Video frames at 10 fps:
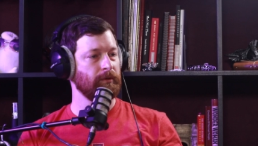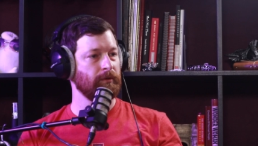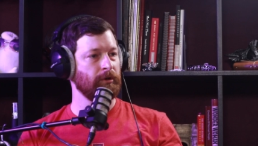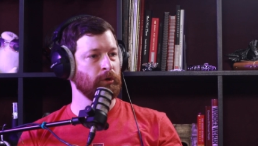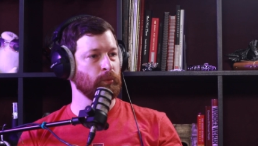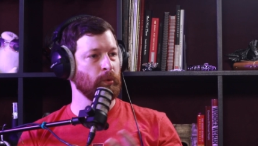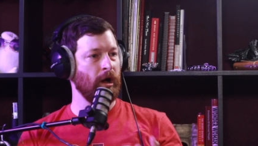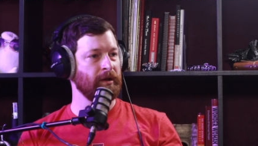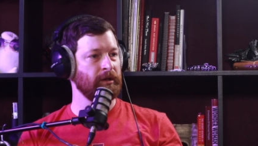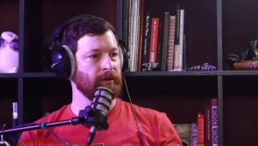
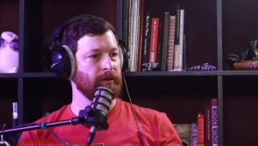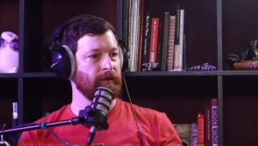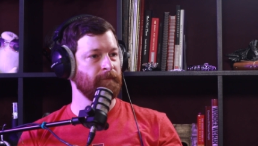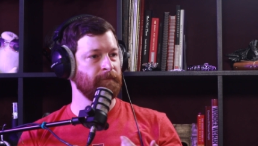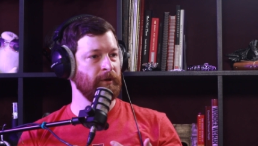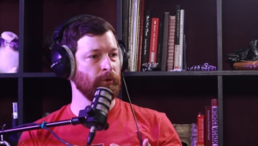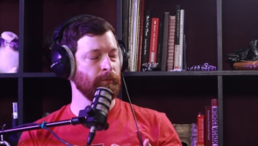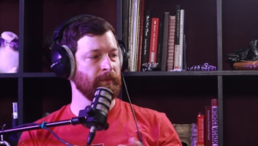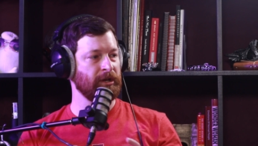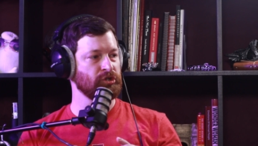erotic film,
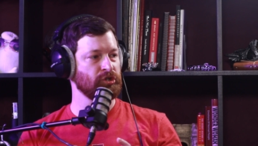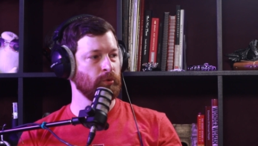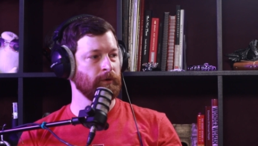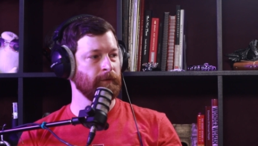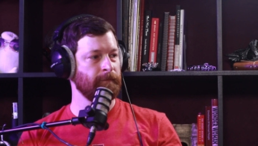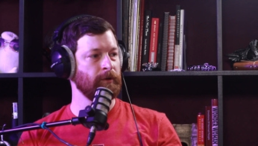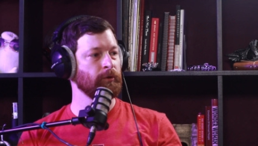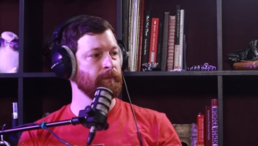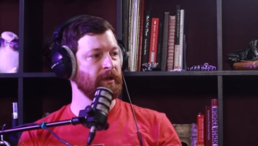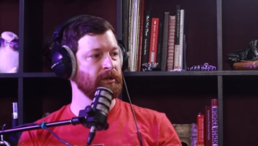like a short
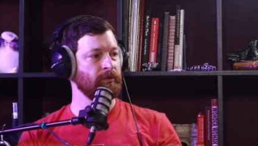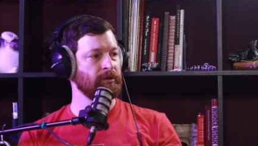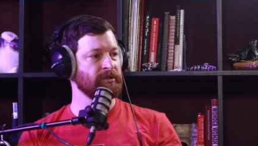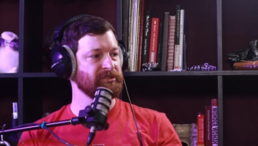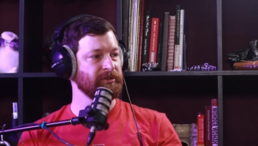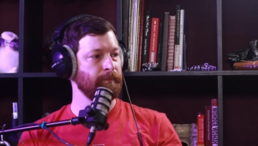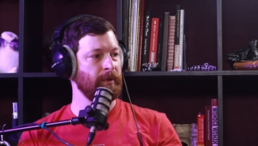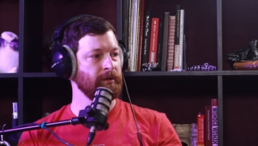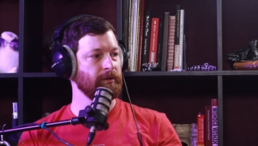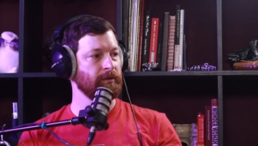film that you could
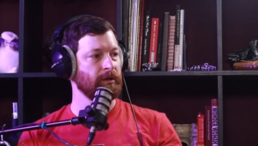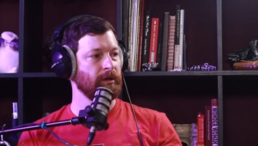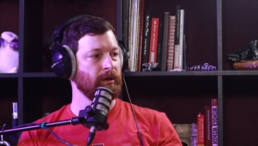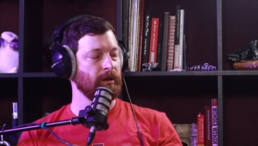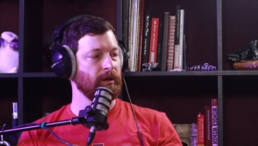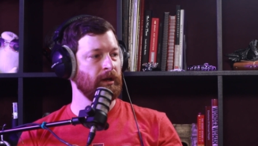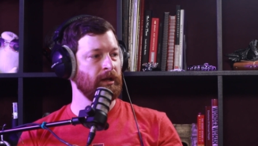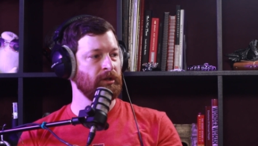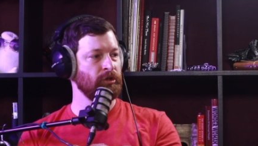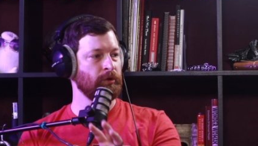submit. Oh.
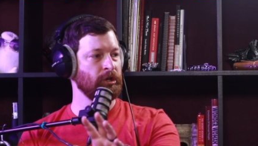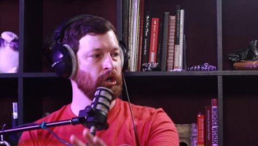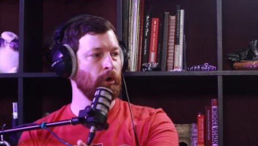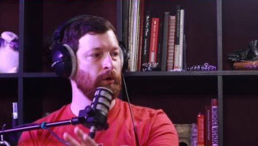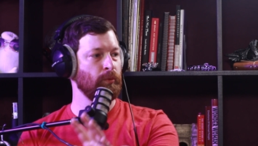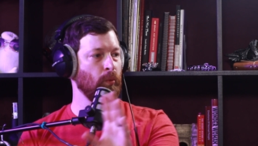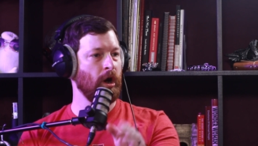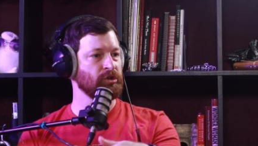And okay. you could go and watch